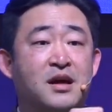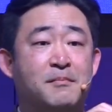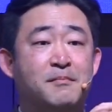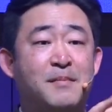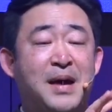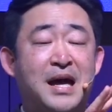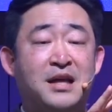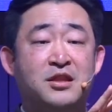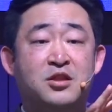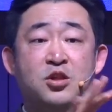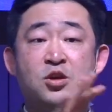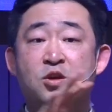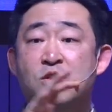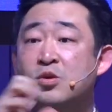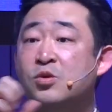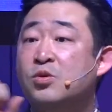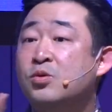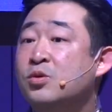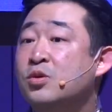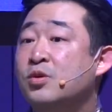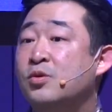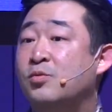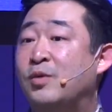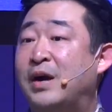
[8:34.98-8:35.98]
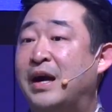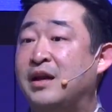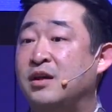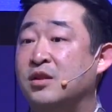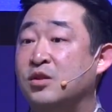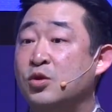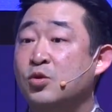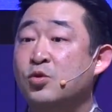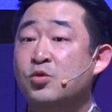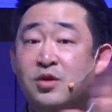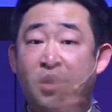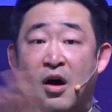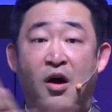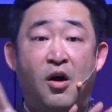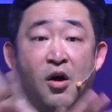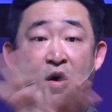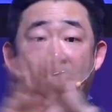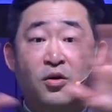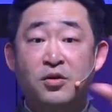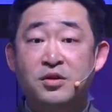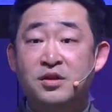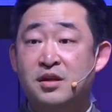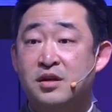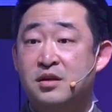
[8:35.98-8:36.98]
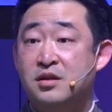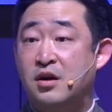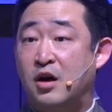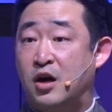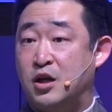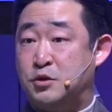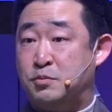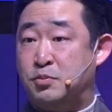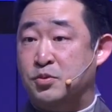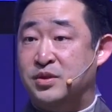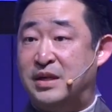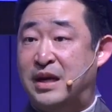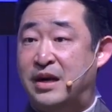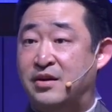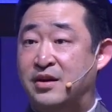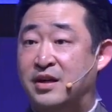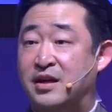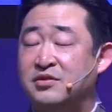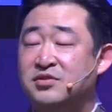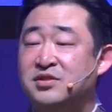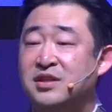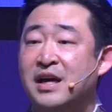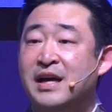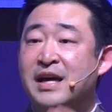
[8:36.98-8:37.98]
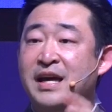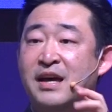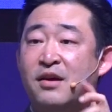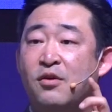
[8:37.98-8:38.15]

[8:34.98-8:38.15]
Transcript: Matthew, right? Luke, all the gospel narratives,